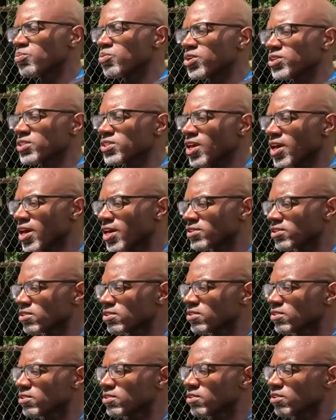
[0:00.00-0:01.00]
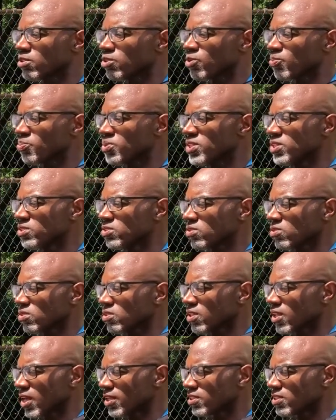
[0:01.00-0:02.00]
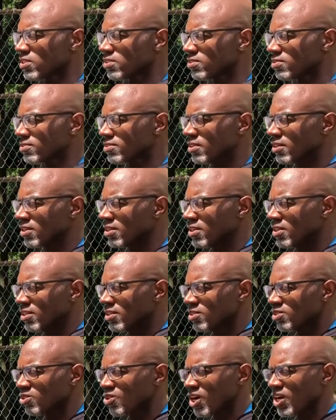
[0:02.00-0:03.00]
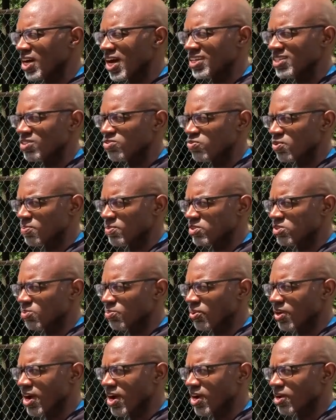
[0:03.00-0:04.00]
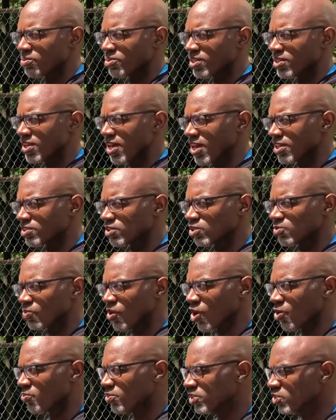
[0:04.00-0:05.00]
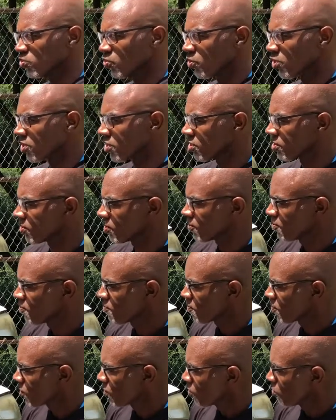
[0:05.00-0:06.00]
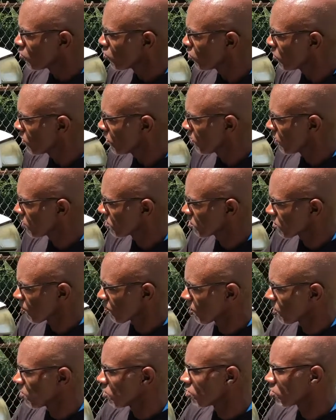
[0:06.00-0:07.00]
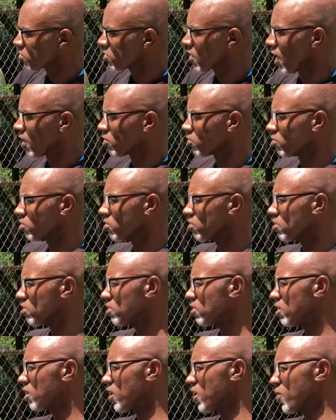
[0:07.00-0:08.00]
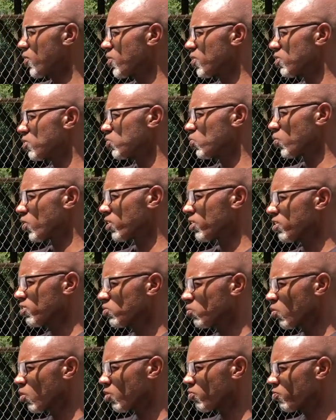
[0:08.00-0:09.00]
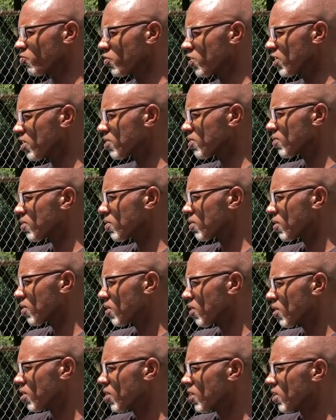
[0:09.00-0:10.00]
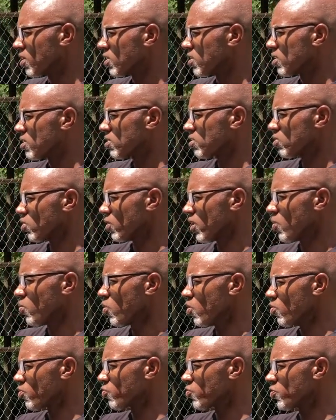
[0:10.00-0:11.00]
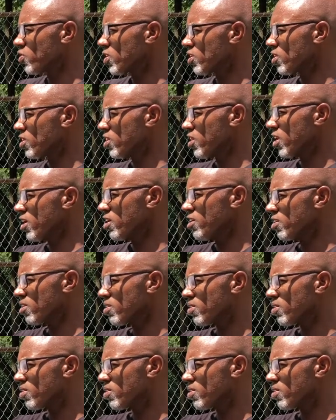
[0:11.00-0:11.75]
brush, it has a little piece like this. So I got this from a supplier, but it has a small piece where you can get in some of the little tighter areas where this won't fit. So that won't fit there,